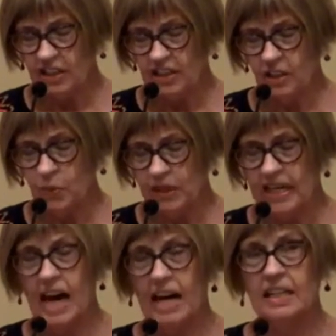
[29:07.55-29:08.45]
you are
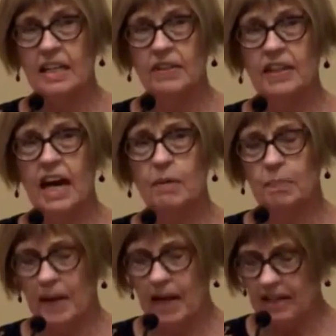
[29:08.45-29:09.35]
not giving up
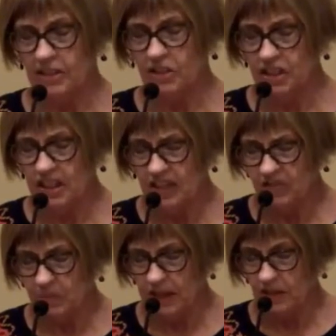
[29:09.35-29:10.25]
on
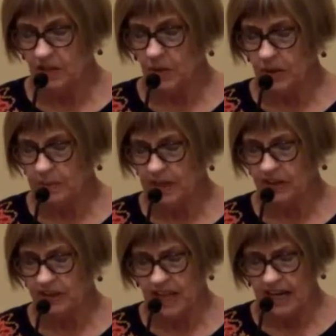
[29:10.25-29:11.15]
achievement or a better
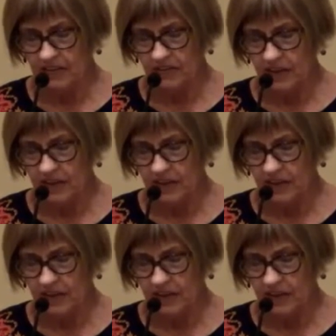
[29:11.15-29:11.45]
life,